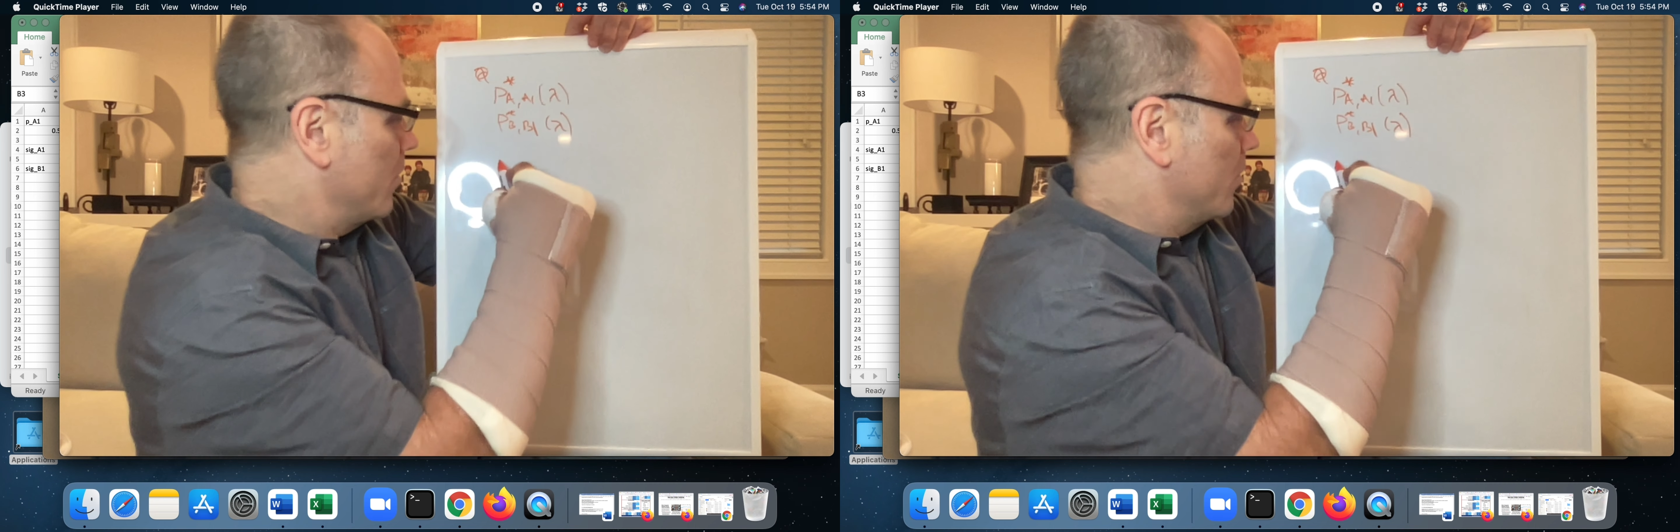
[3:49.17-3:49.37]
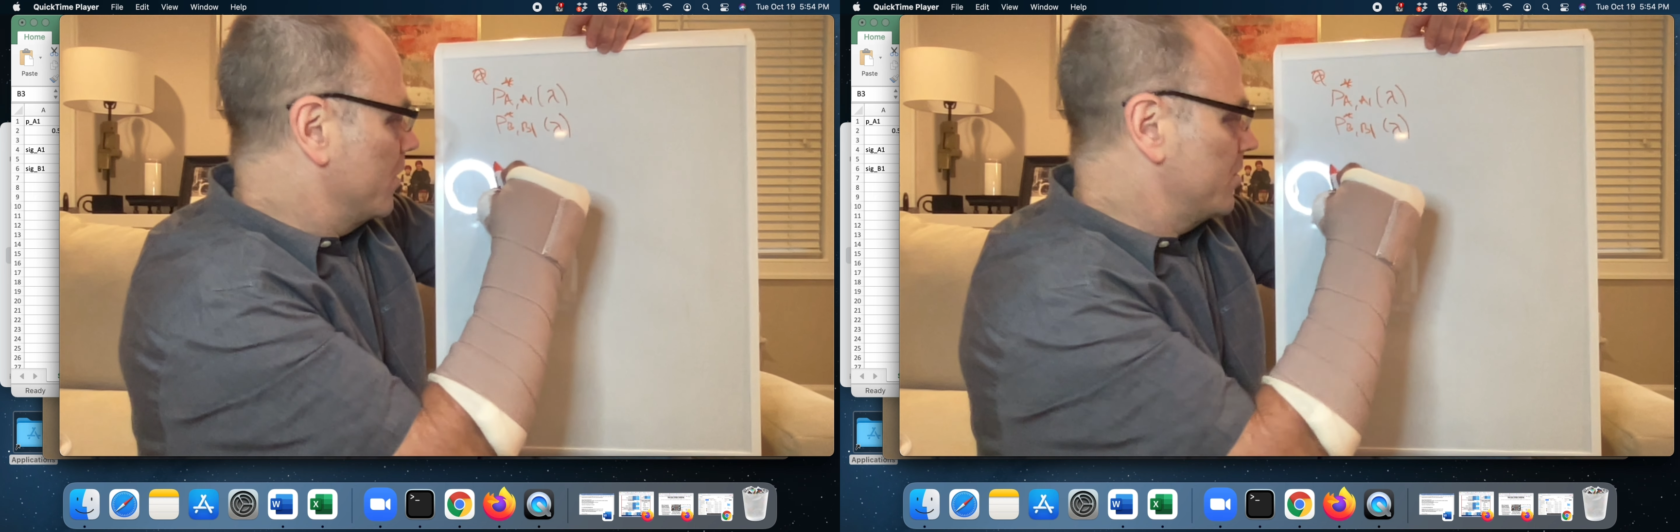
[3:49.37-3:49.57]

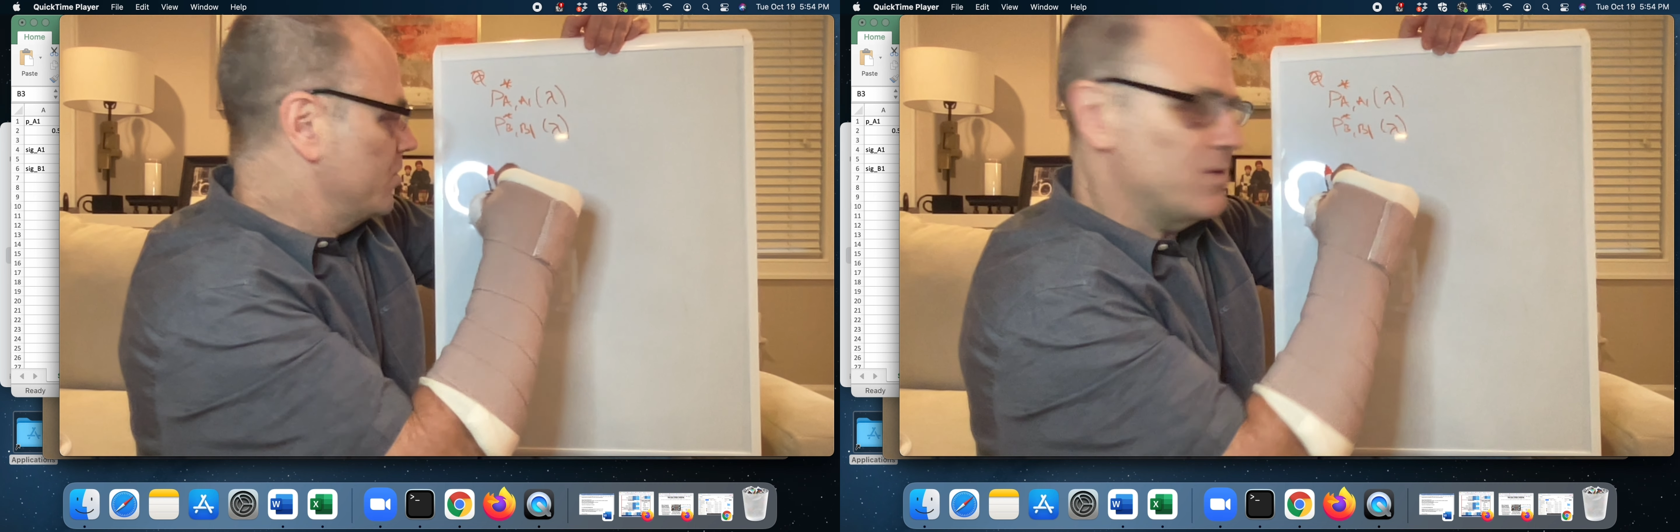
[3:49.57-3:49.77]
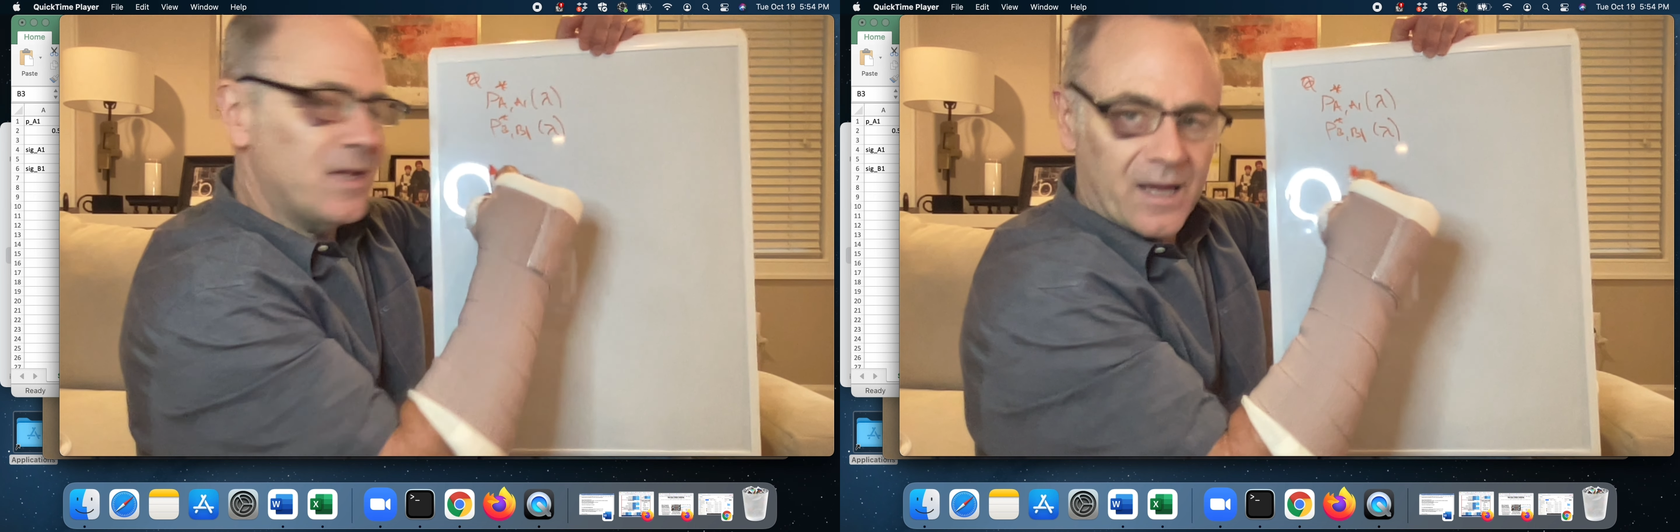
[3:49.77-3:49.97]
want to
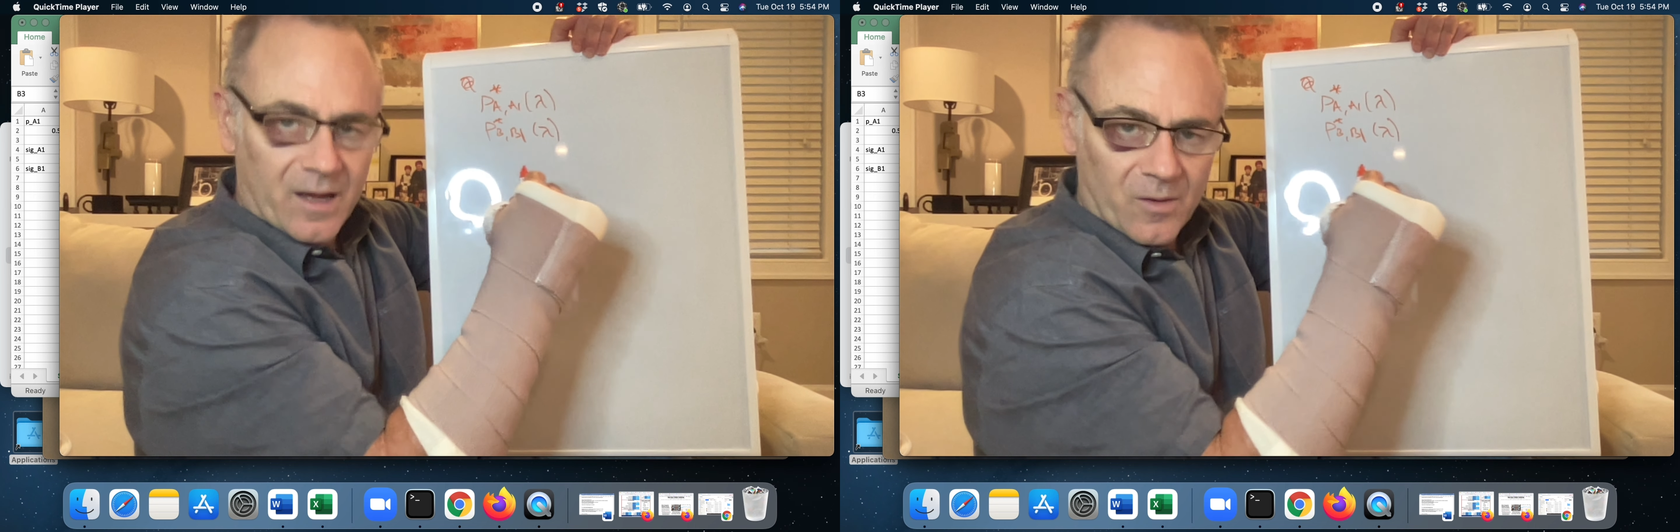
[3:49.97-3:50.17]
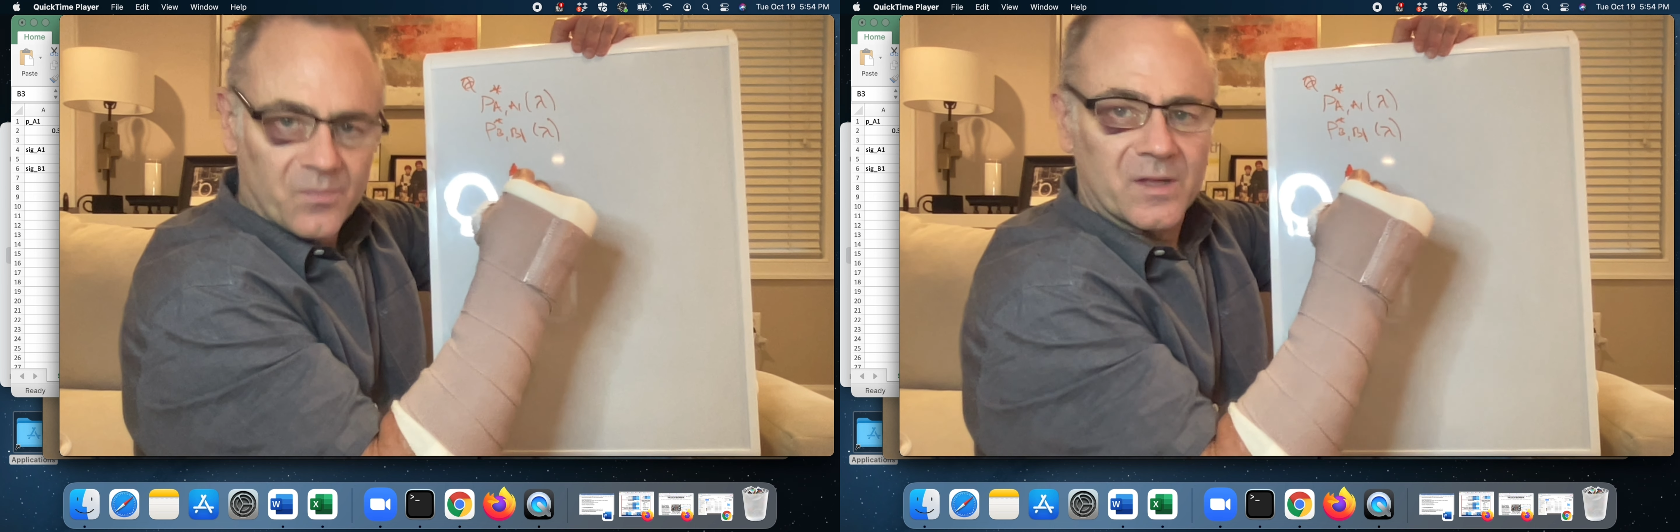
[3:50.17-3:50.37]
do
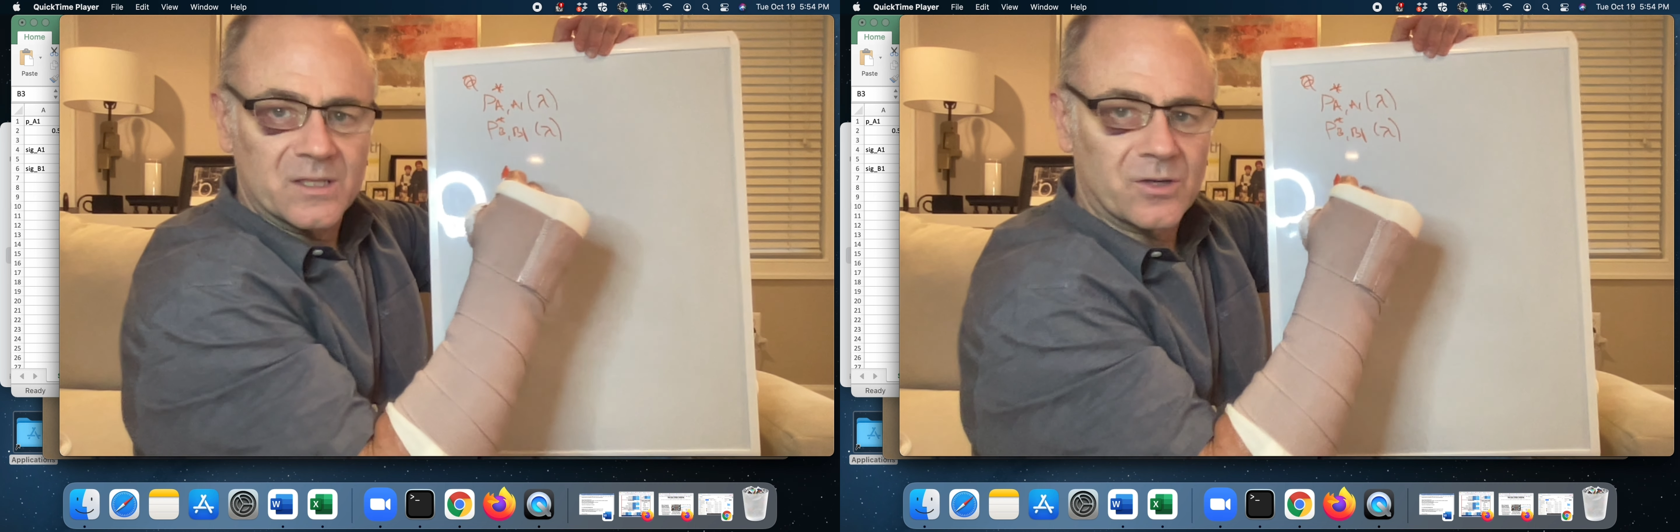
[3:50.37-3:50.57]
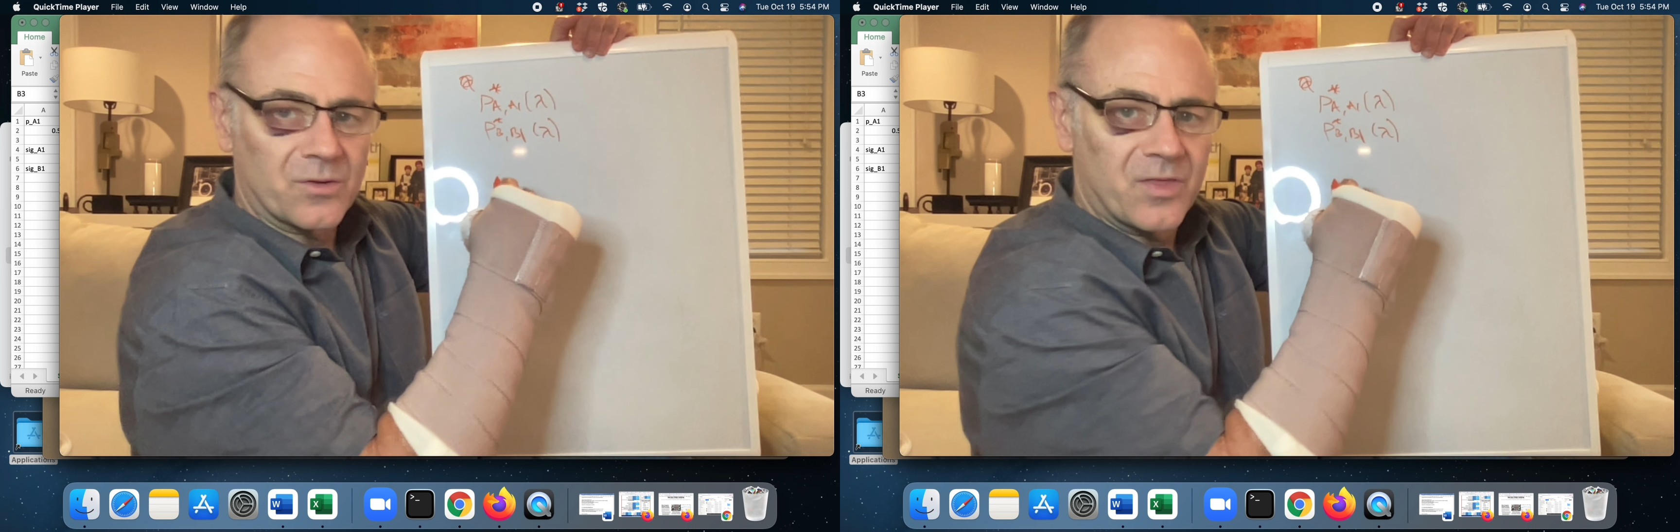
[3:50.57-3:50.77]
now is start